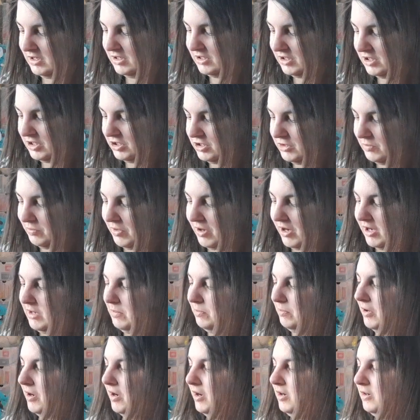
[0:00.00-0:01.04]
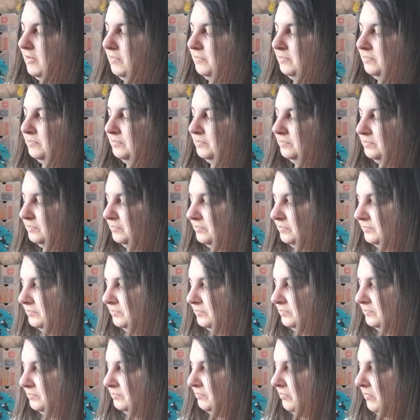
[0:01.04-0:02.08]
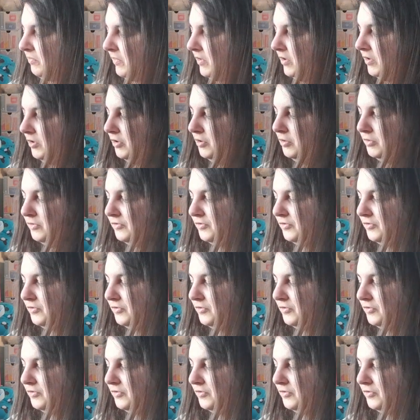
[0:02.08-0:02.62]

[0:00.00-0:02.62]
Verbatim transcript: tissue paper. Oh,